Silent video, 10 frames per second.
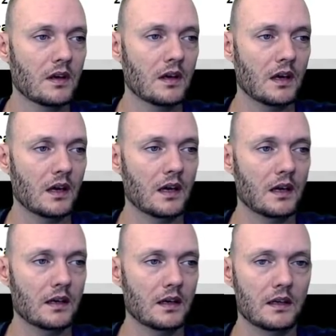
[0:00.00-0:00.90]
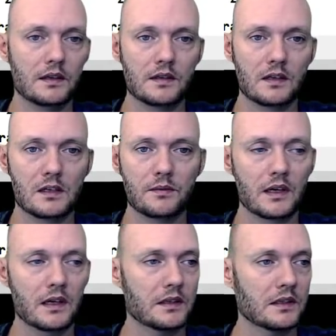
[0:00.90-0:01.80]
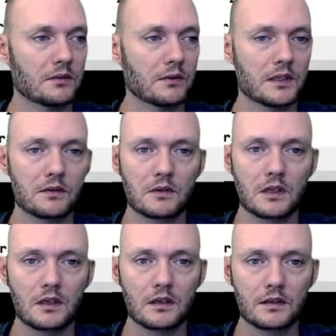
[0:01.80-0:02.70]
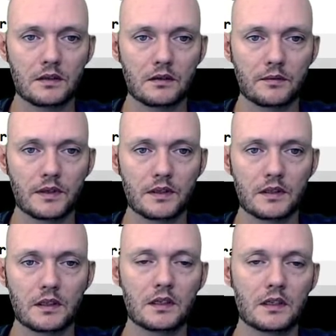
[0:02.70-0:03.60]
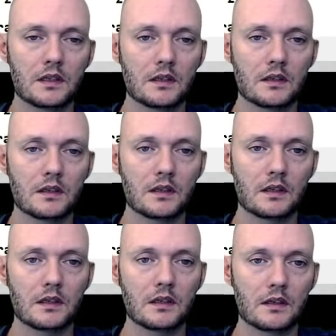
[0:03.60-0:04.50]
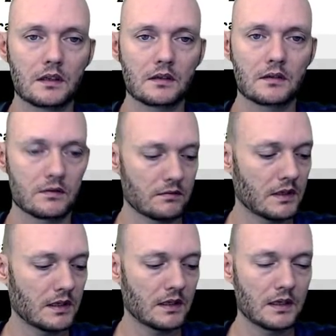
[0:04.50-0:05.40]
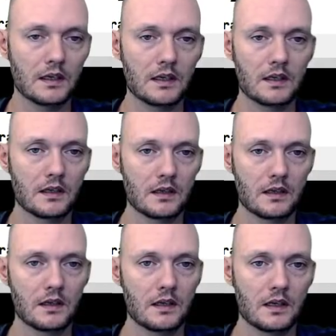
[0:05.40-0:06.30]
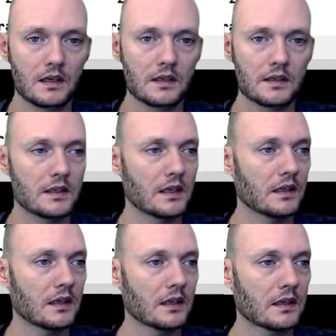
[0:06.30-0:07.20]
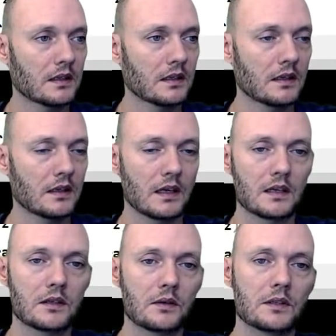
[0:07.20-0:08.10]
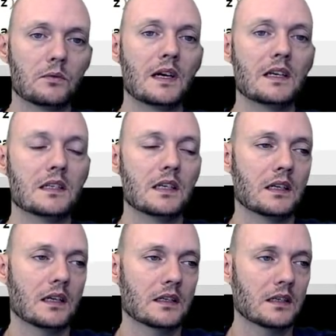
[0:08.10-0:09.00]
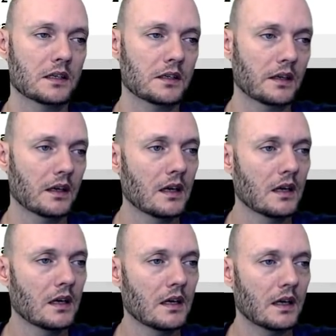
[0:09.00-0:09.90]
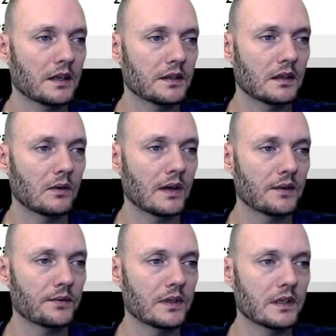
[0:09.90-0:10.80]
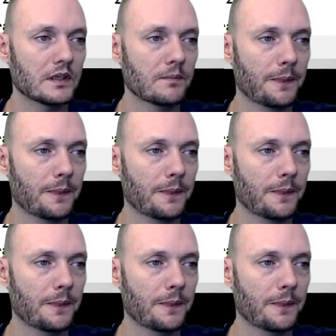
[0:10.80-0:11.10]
And this tells me I got the swizzle wrong. So let me see here. Y, ZX. Yeah, so it's YZX actually. And so now we have this